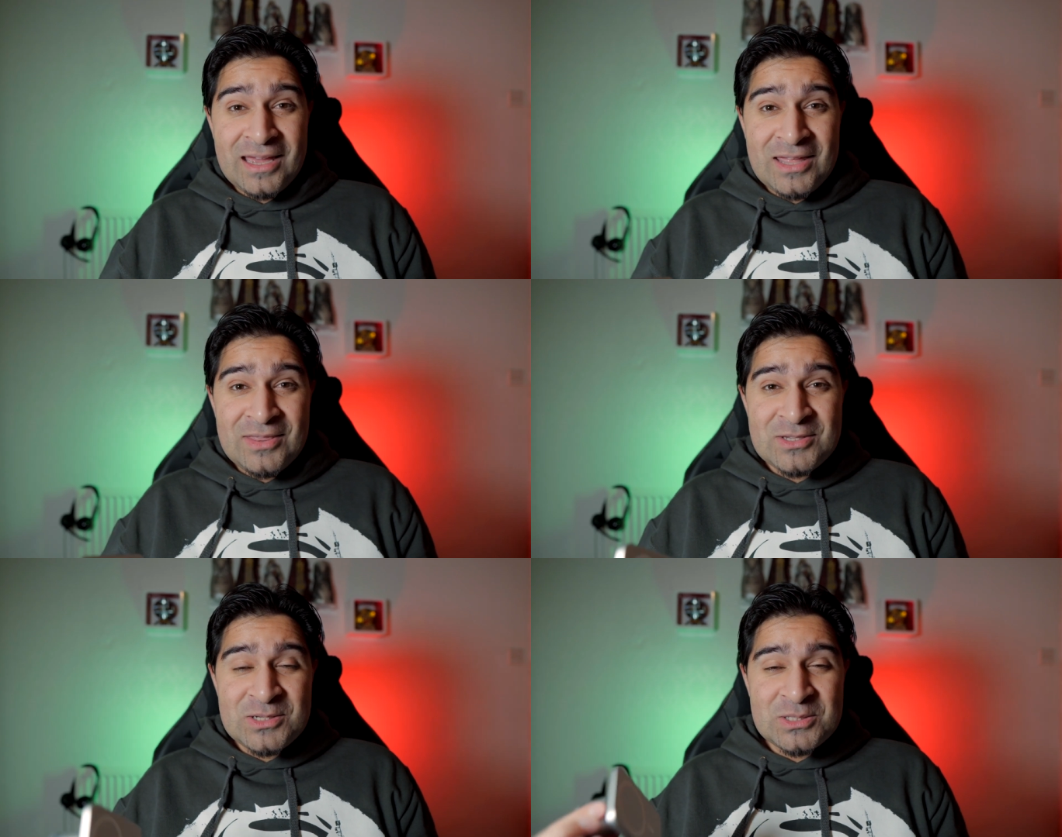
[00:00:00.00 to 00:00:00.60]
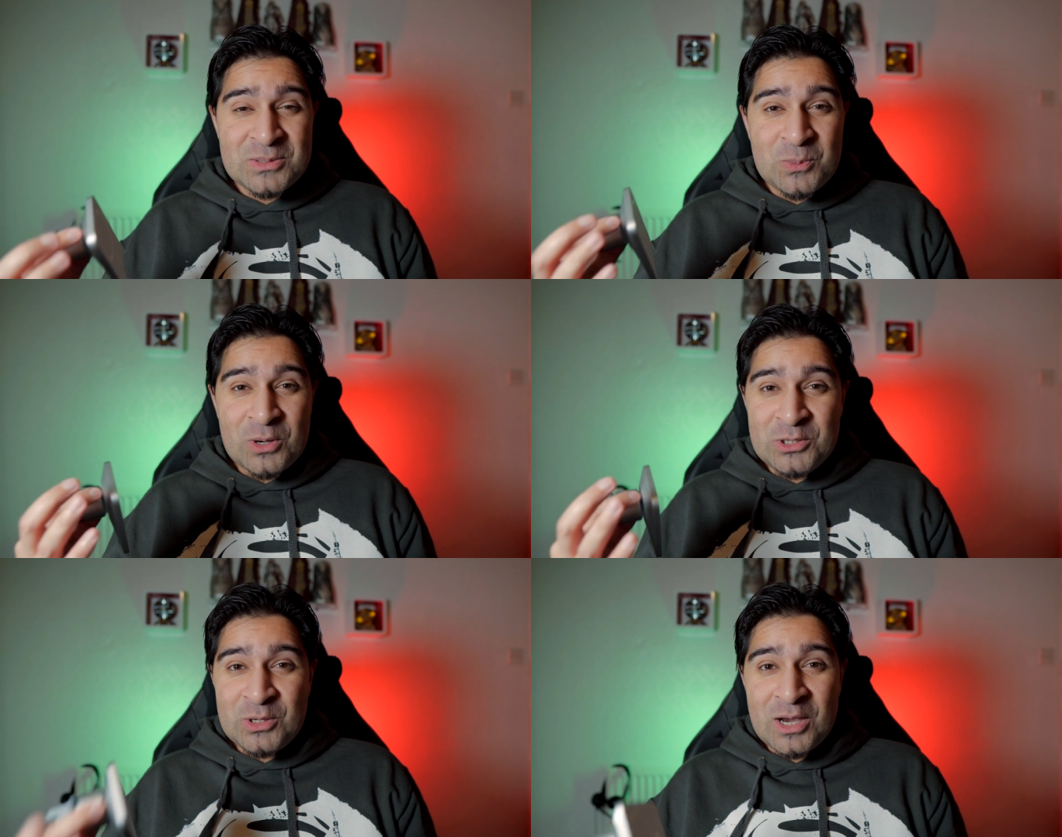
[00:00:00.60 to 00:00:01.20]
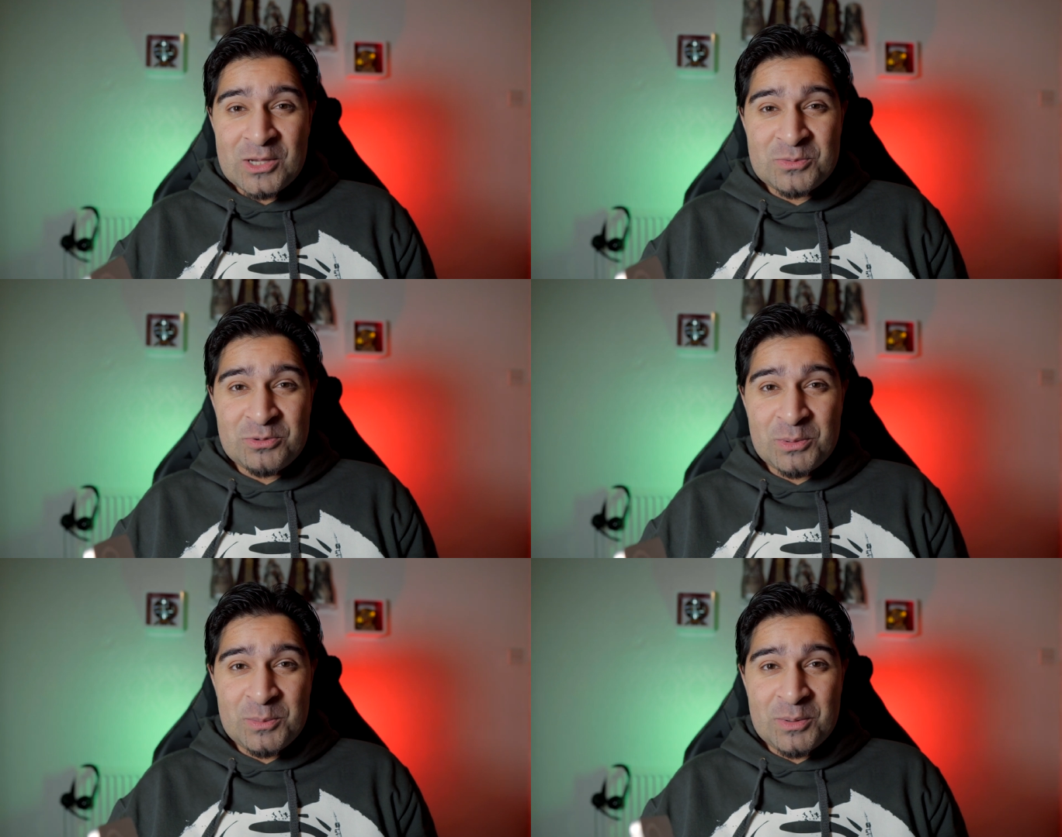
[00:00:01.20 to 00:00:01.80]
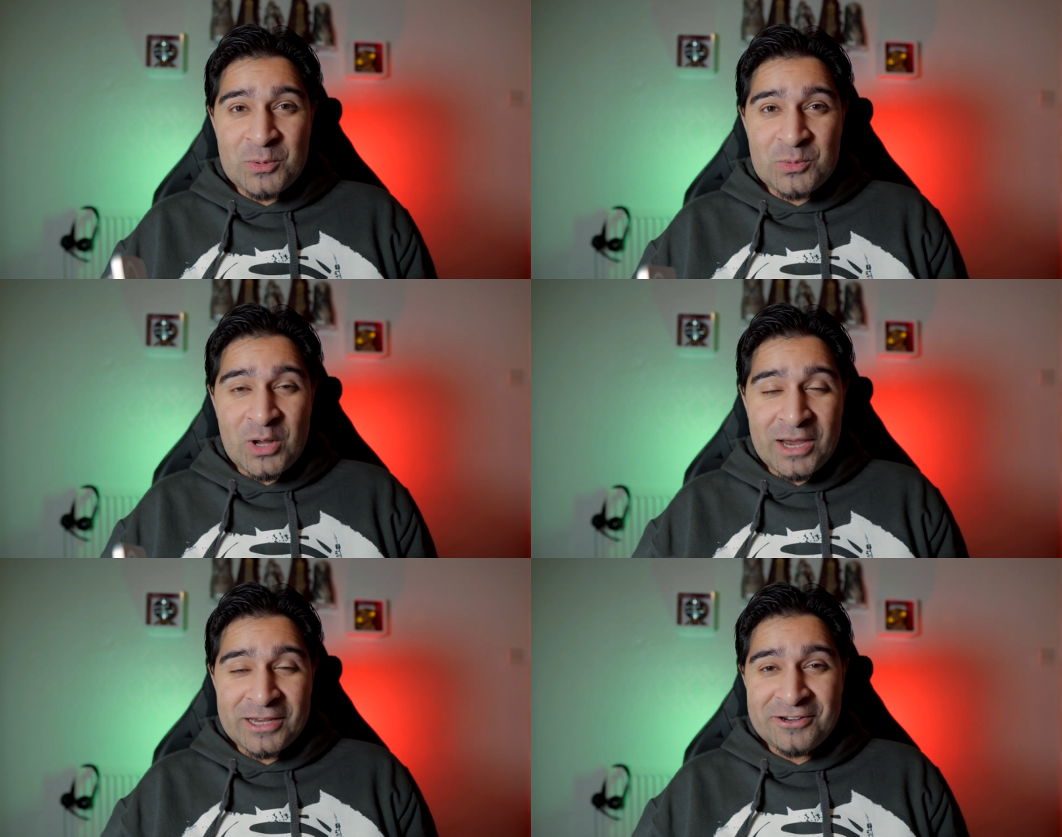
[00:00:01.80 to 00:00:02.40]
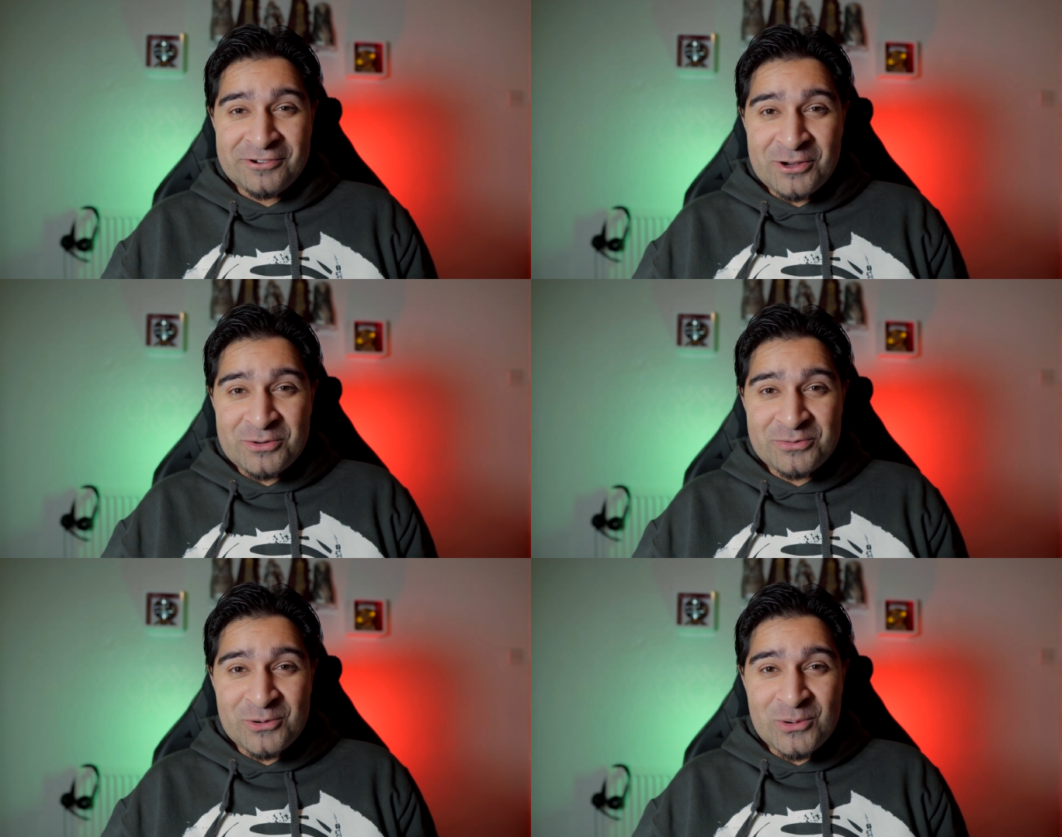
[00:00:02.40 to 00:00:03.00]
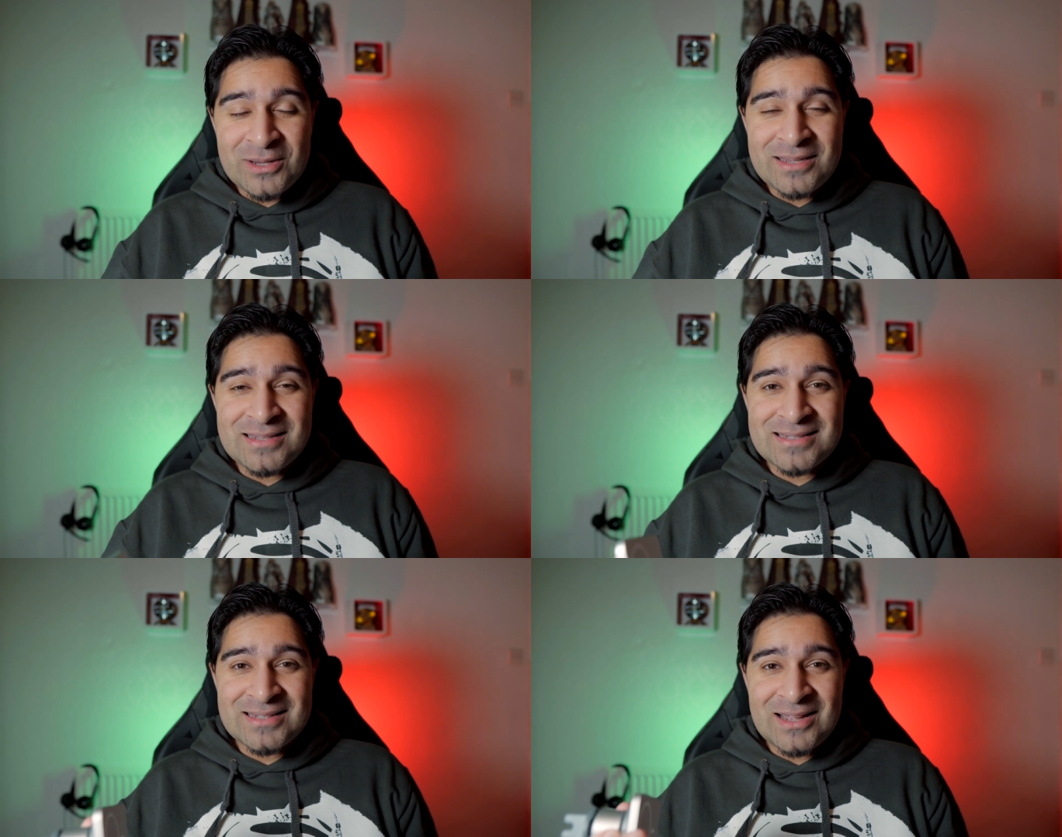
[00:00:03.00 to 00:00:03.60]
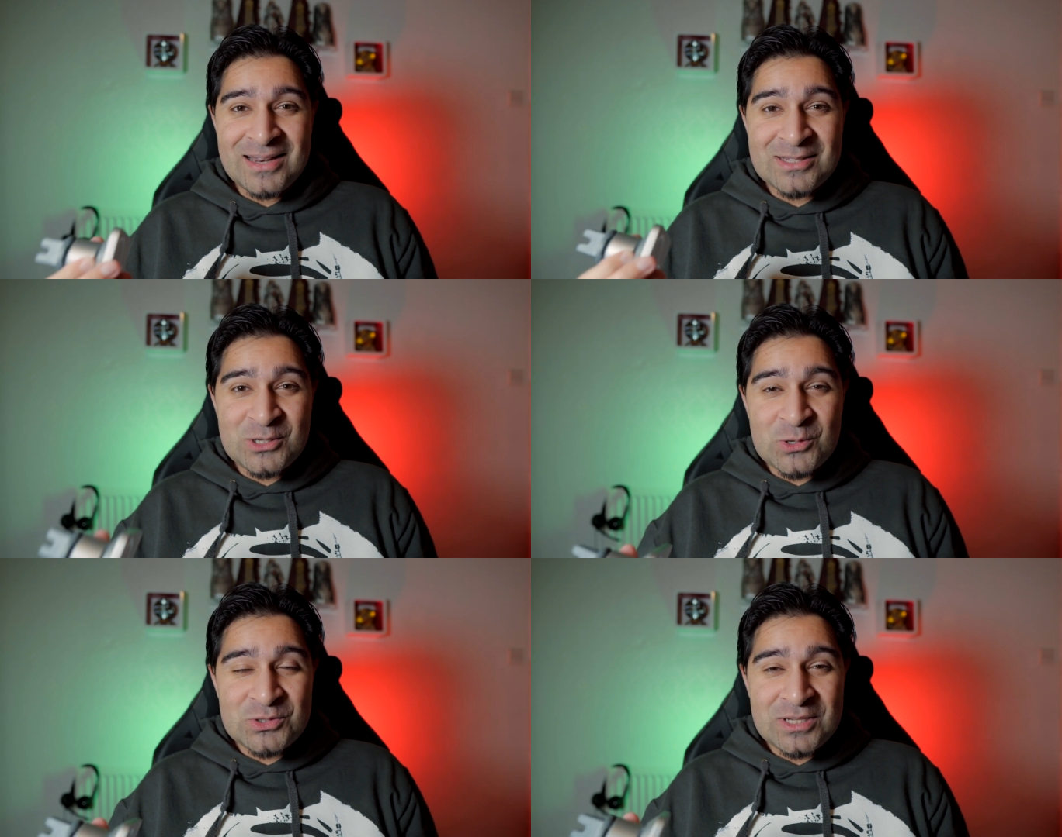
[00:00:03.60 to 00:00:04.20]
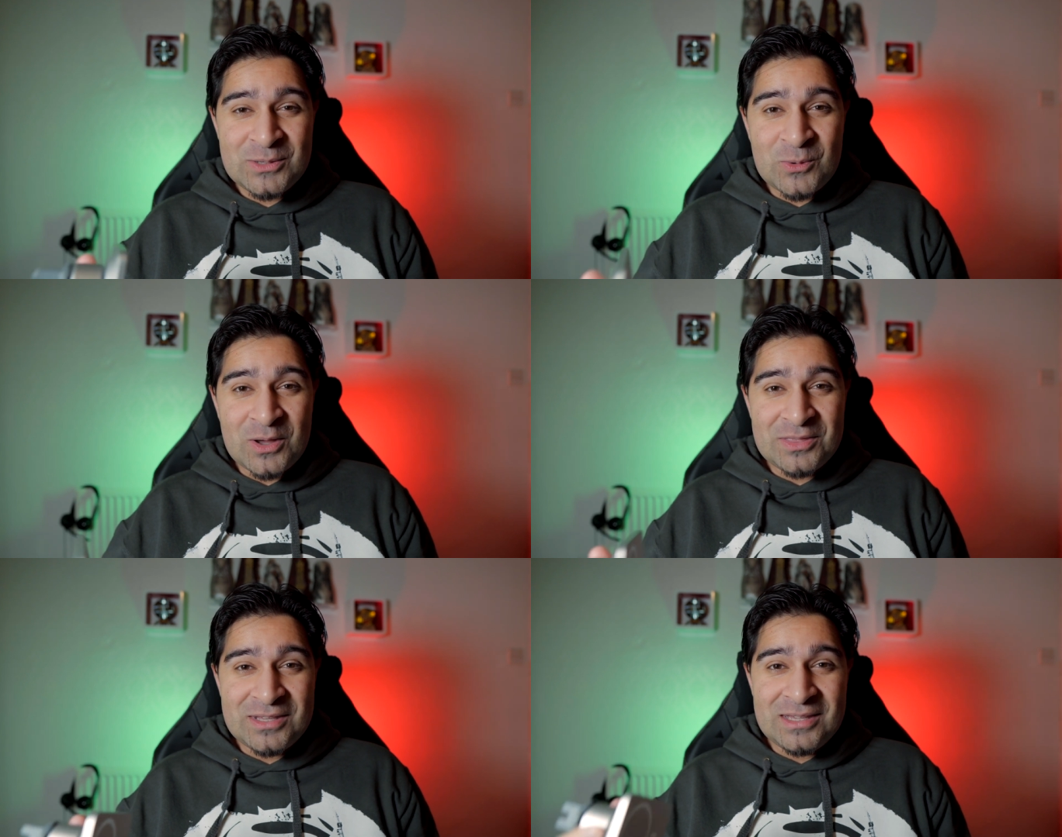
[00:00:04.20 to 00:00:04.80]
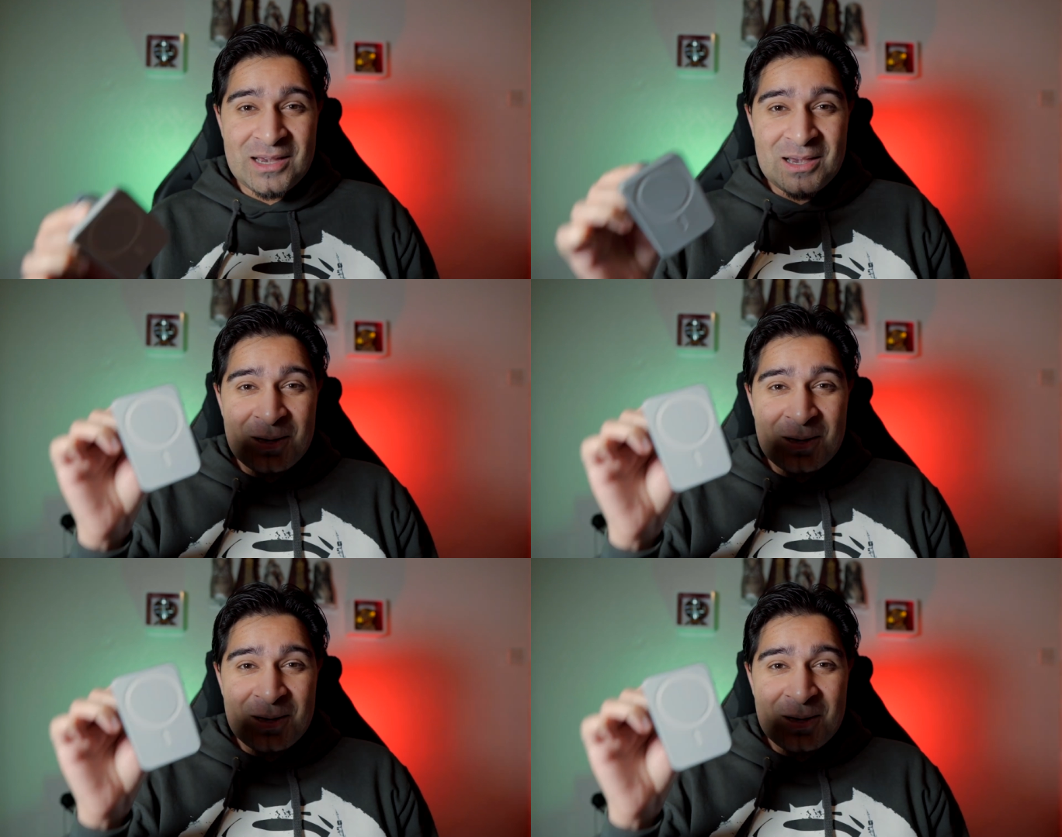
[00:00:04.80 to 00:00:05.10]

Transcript: and this is what you guys probably been hanging around for, is let's go see what the